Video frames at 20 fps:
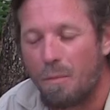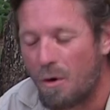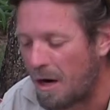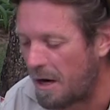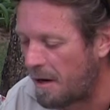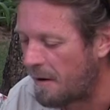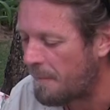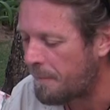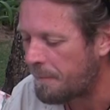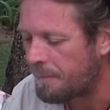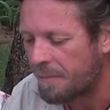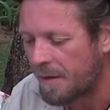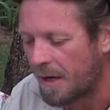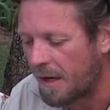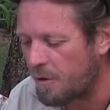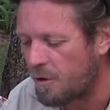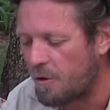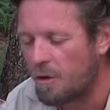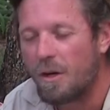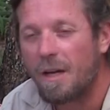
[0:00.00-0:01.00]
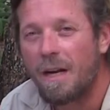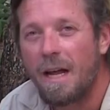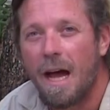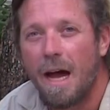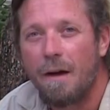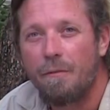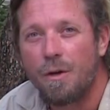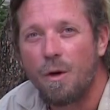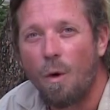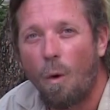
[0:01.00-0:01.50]
bread, and you can
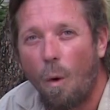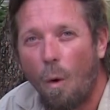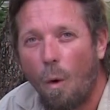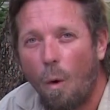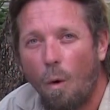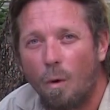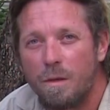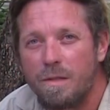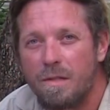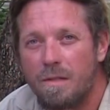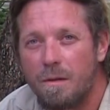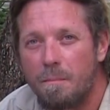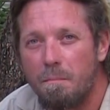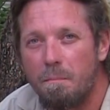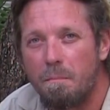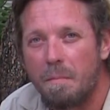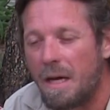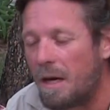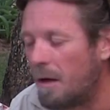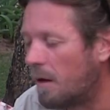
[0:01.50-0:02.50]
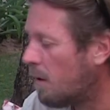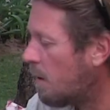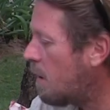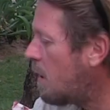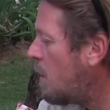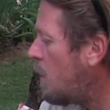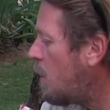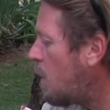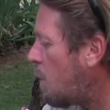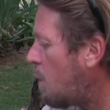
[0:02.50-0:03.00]
have an awesome meal
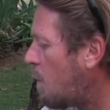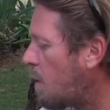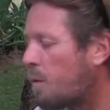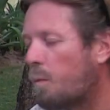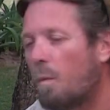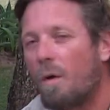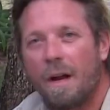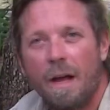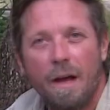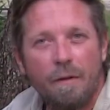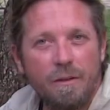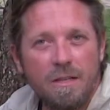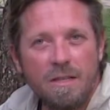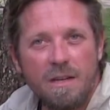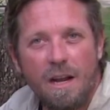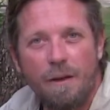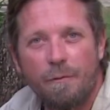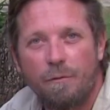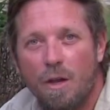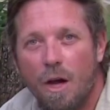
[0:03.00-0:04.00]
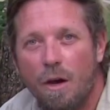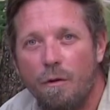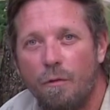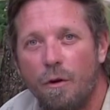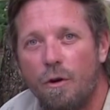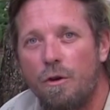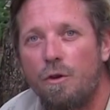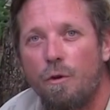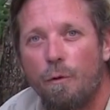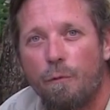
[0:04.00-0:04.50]
with whatever's left
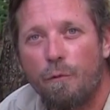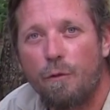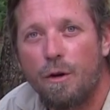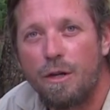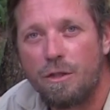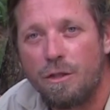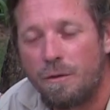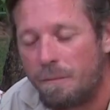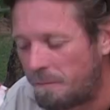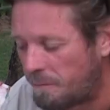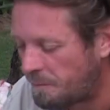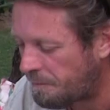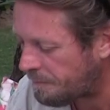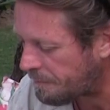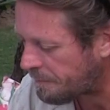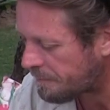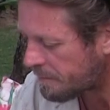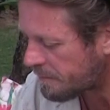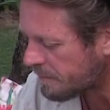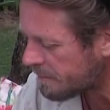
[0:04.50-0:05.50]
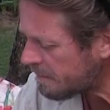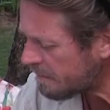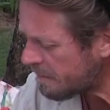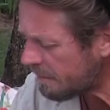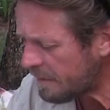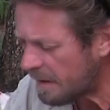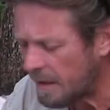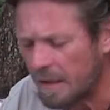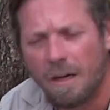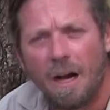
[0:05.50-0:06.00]
over in your fridge.
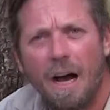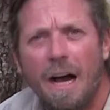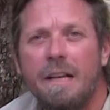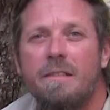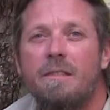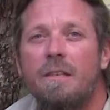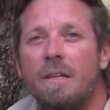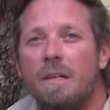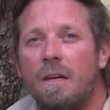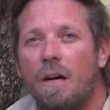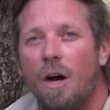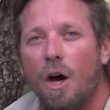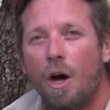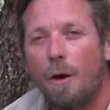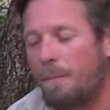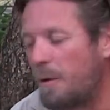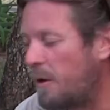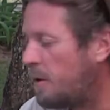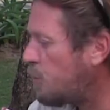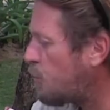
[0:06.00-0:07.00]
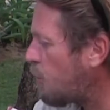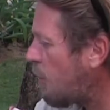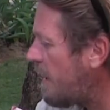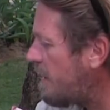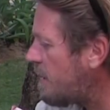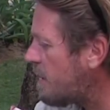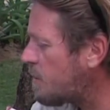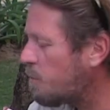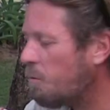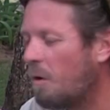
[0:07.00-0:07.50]
Guys, I hope you
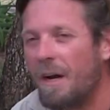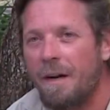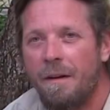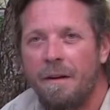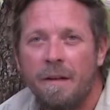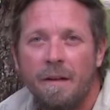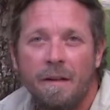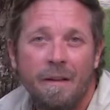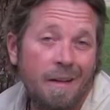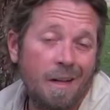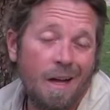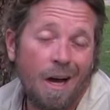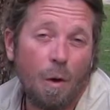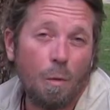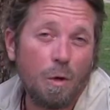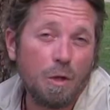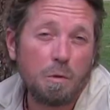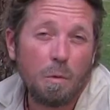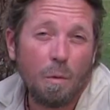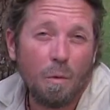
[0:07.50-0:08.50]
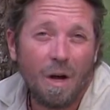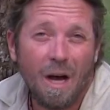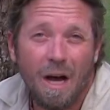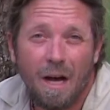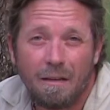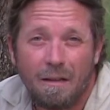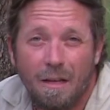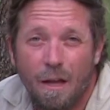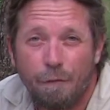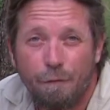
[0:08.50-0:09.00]
enjoyed this one. I wish we were
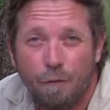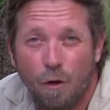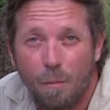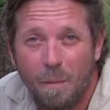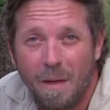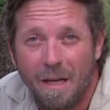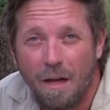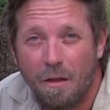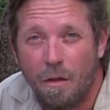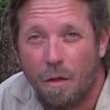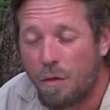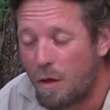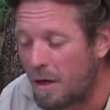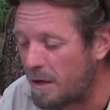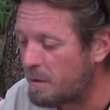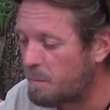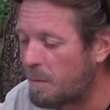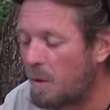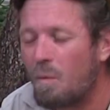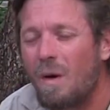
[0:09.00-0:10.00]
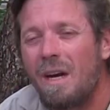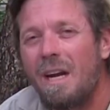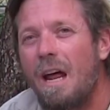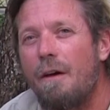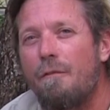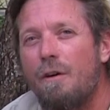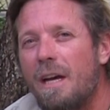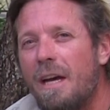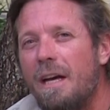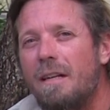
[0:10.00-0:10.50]
out there filming other things, but we
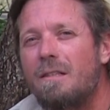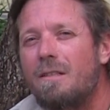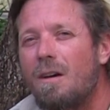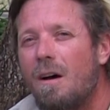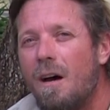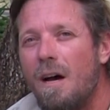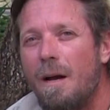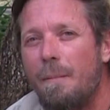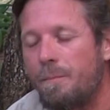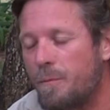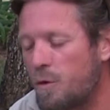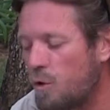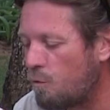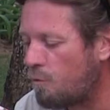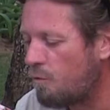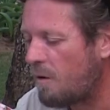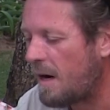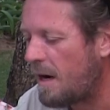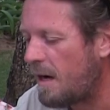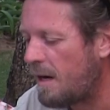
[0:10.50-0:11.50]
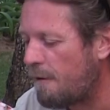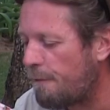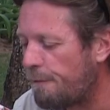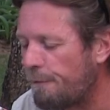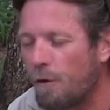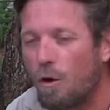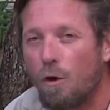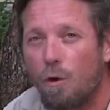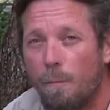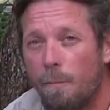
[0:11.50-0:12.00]
never get time to really
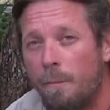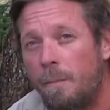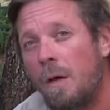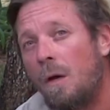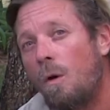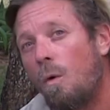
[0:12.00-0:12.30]
film